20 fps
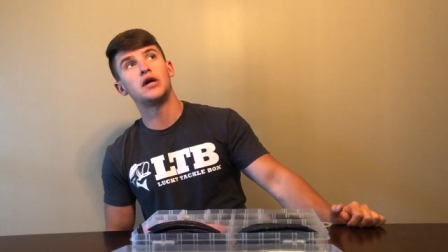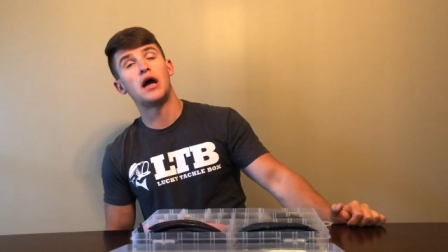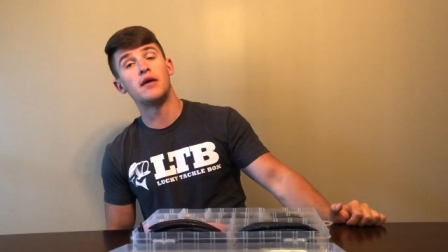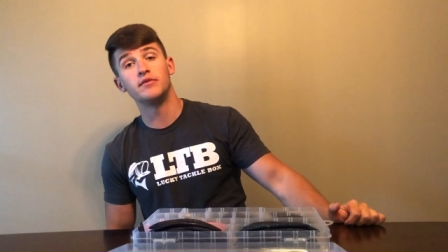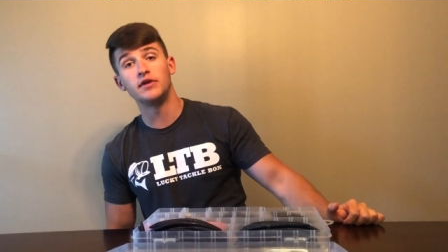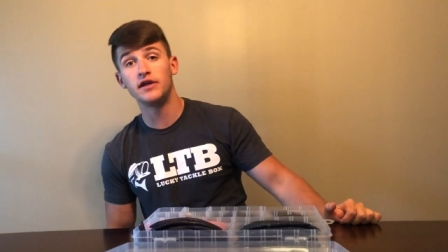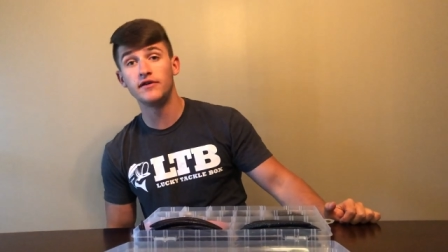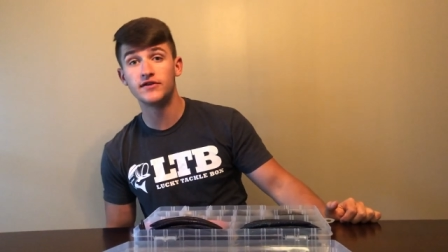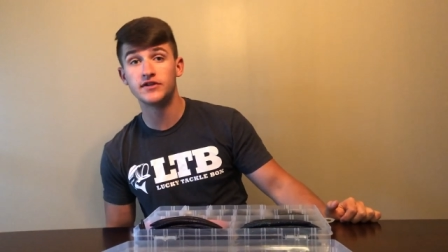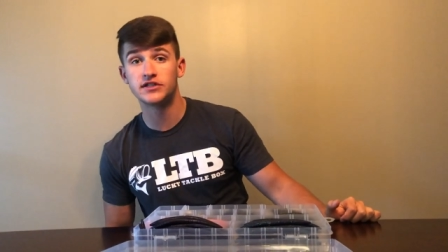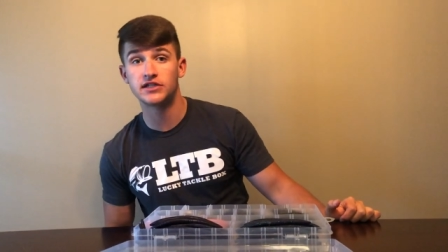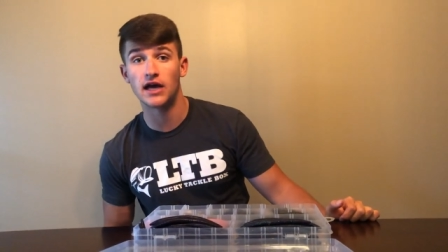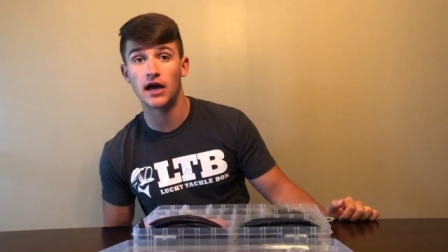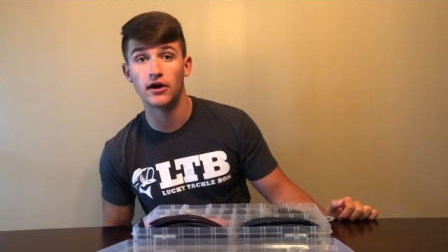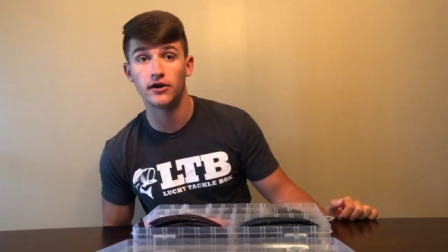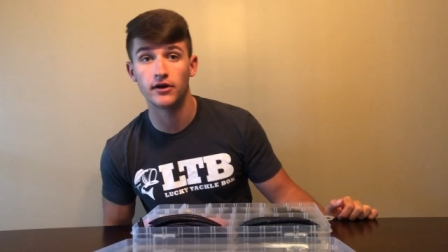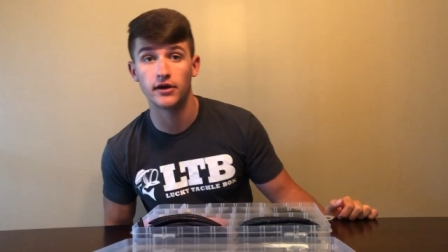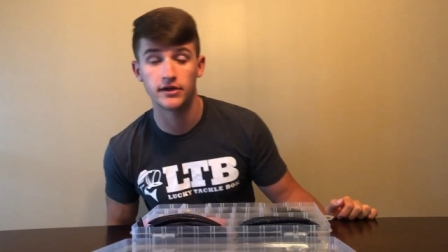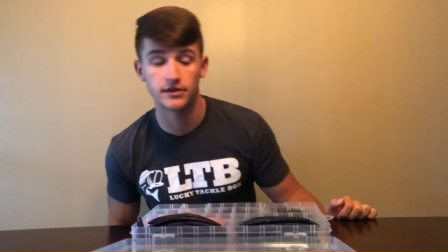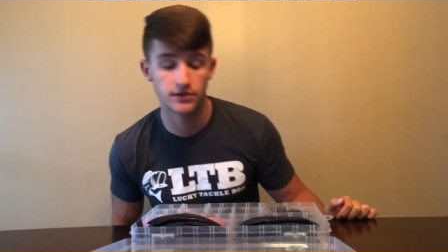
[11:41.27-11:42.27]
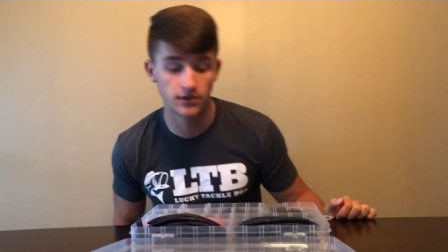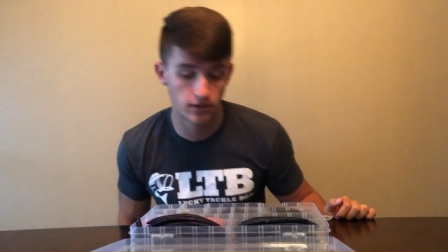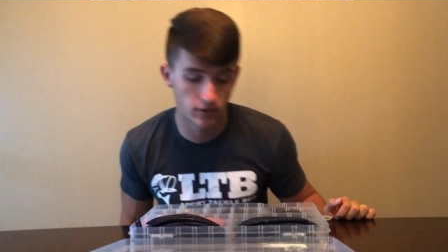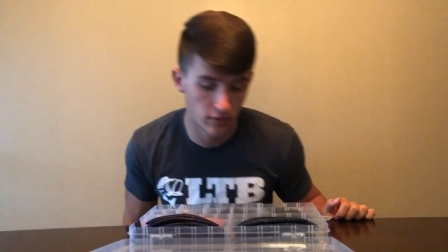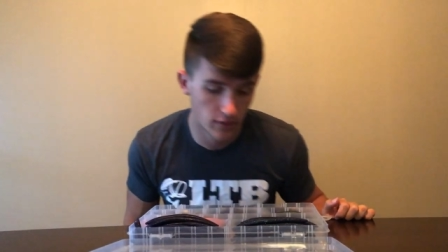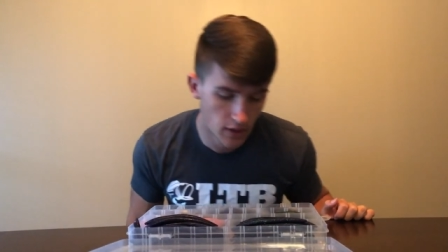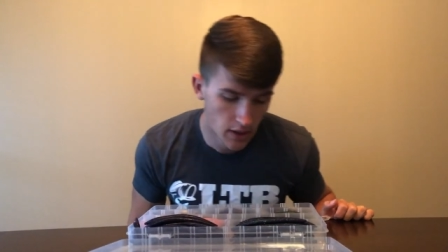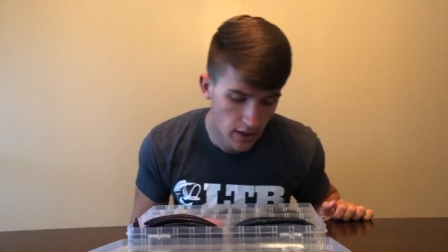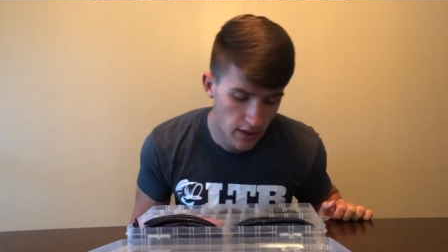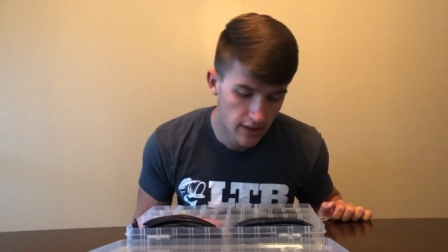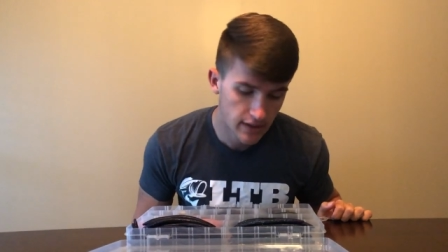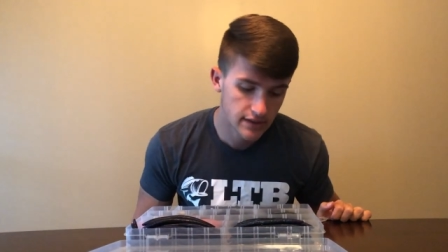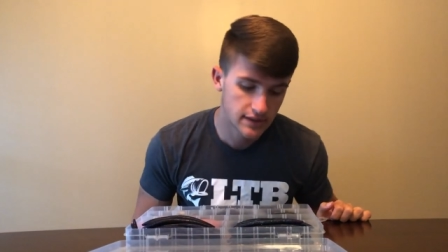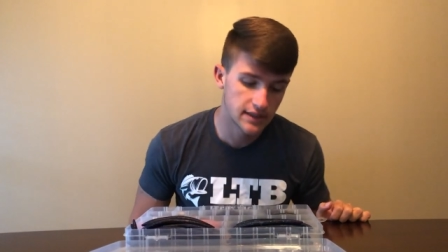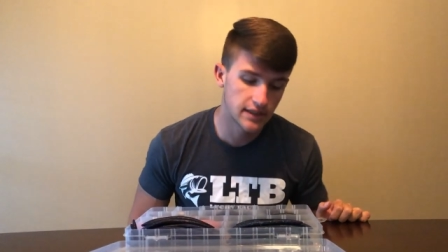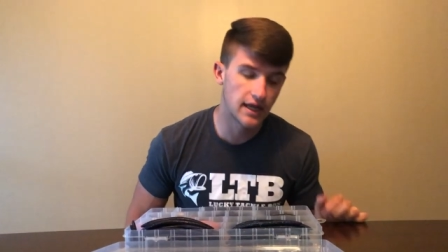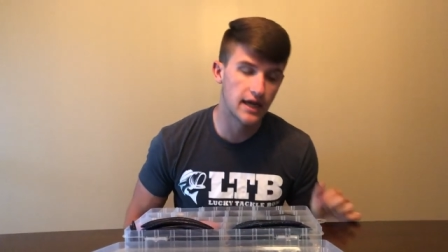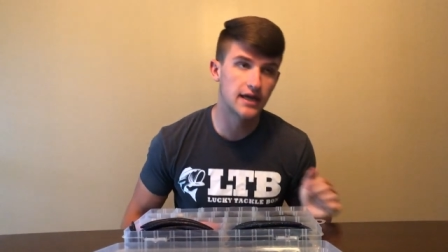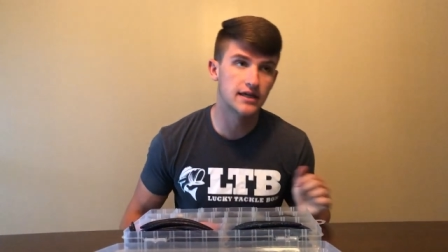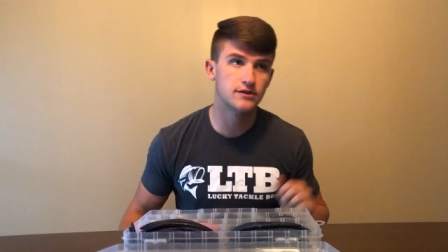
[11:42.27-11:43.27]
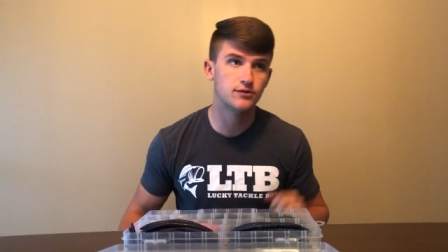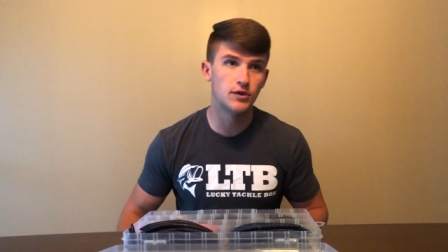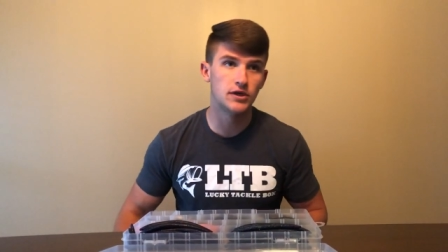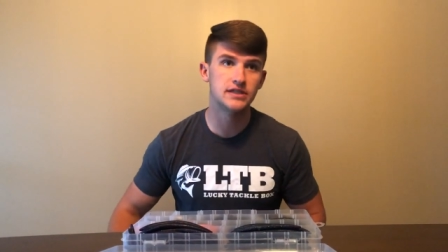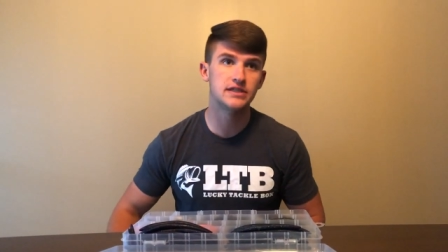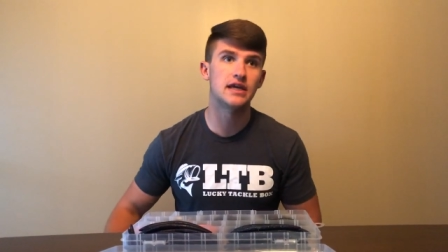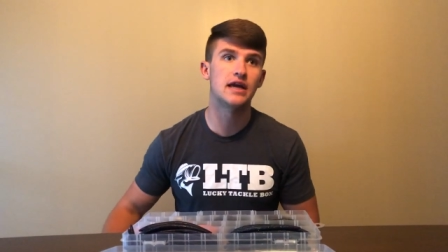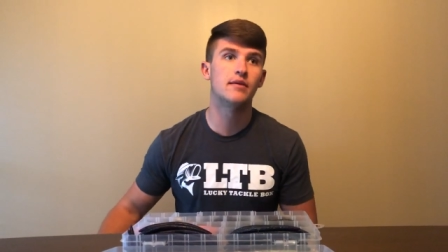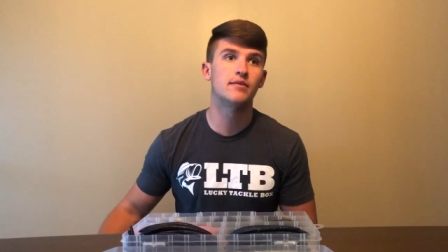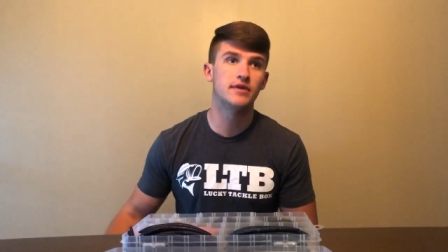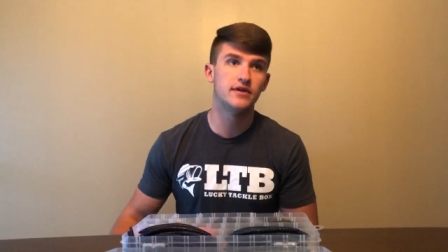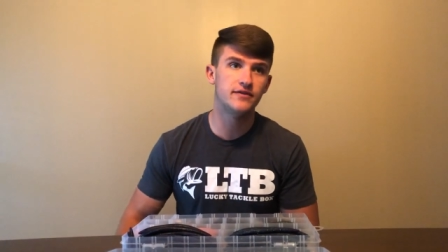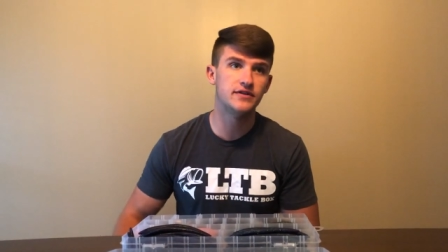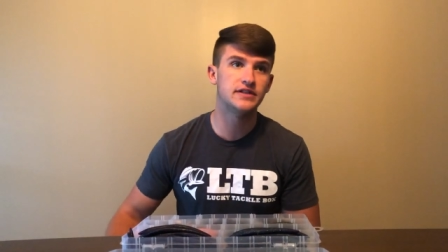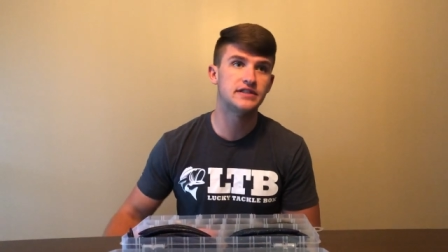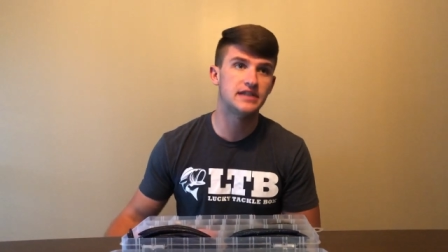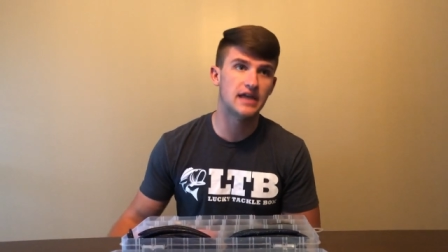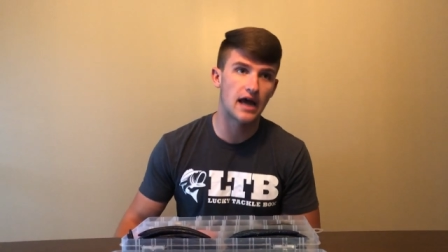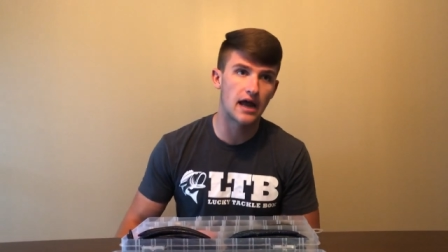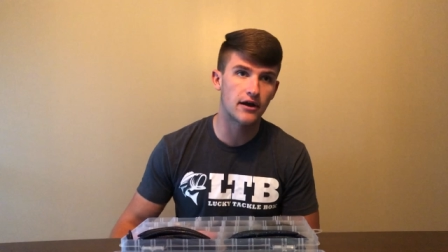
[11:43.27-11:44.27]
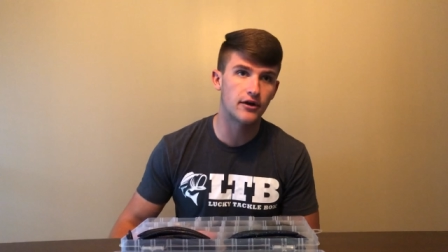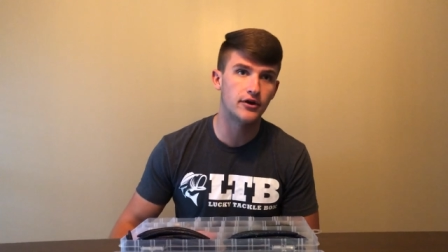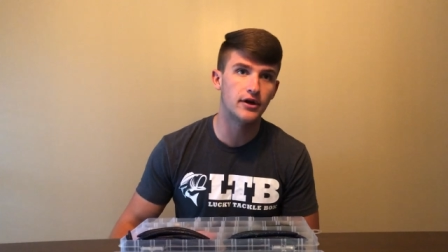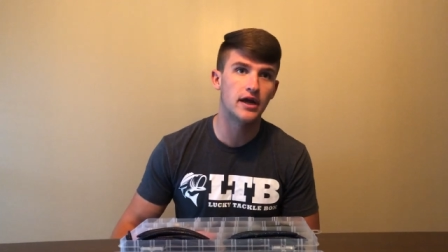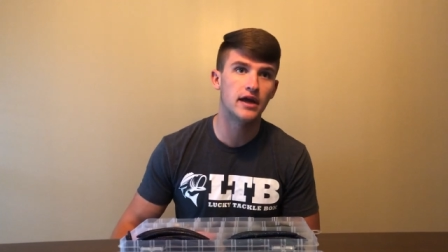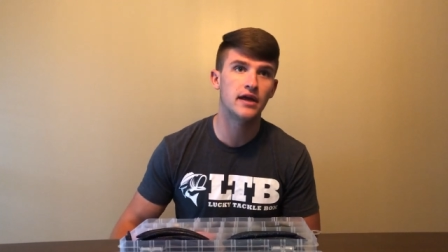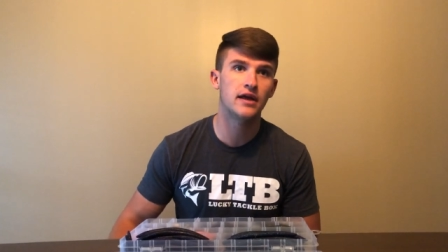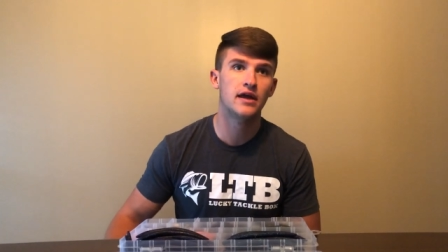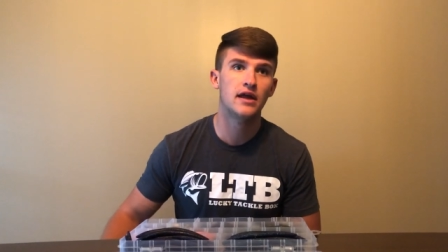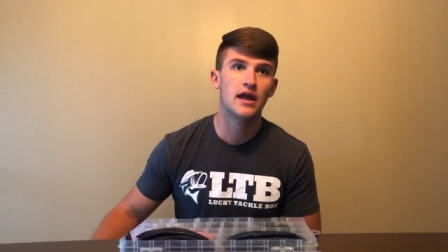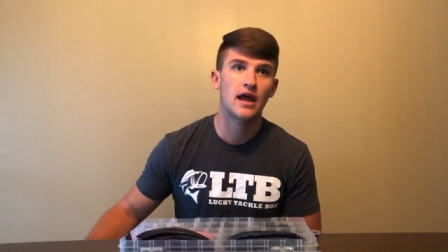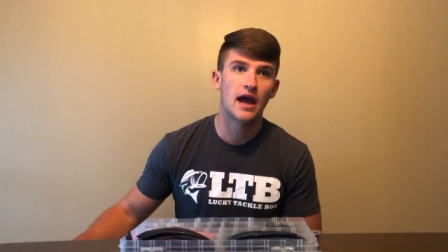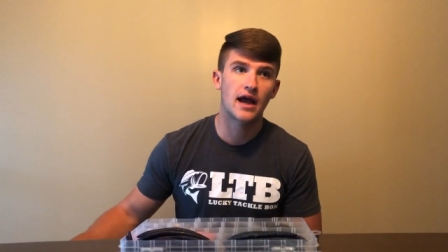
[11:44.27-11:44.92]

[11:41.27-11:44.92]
I'm leaving Saturday. So today is Wednesday. I'm leaving Saturday.